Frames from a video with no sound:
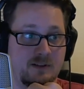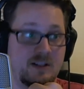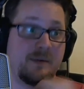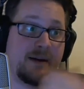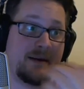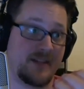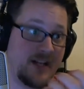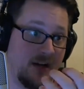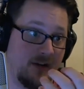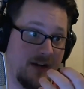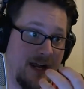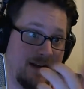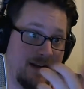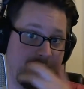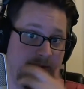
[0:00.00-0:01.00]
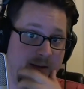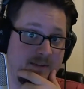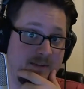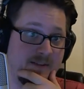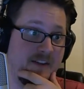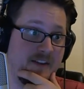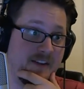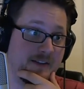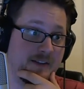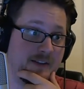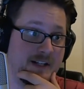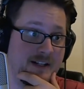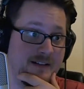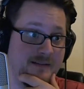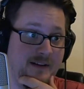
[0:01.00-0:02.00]
Sometimes they do, yeah. Sometimes if they think they're
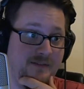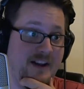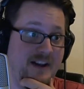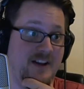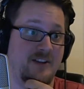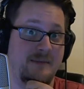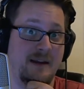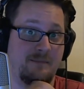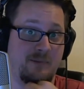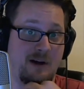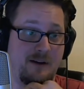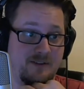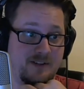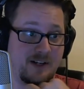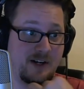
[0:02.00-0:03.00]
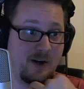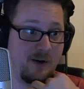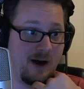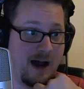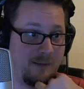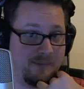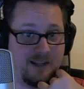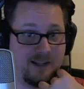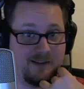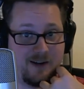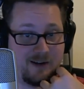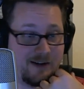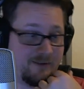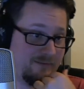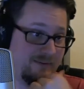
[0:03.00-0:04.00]
going to eventually make profits are going to go up, then they
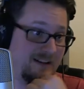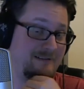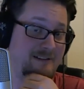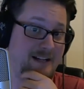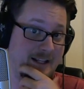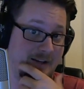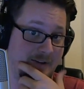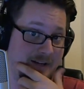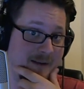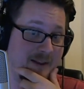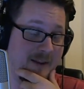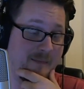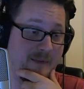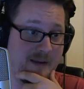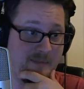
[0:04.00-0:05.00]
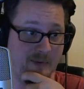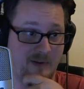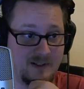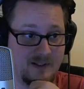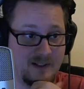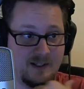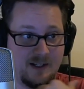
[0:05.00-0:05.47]
really don't care about the people.